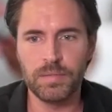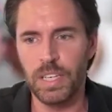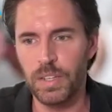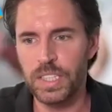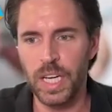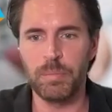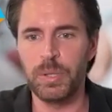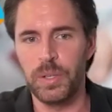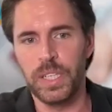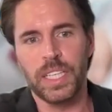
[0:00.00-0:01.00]
A
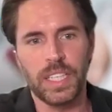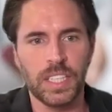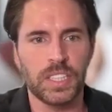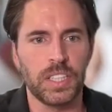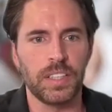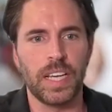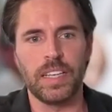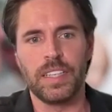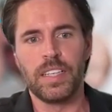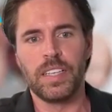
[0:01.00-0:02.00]
shampoo and conditioner
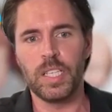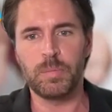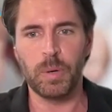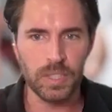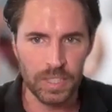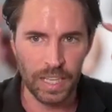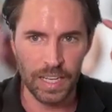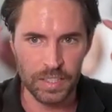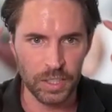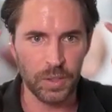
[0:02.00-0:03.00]
that is
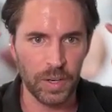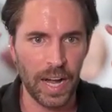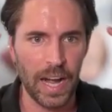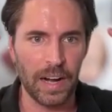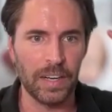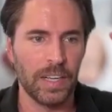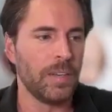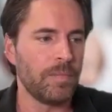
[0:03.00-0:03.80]
personalized to your hair.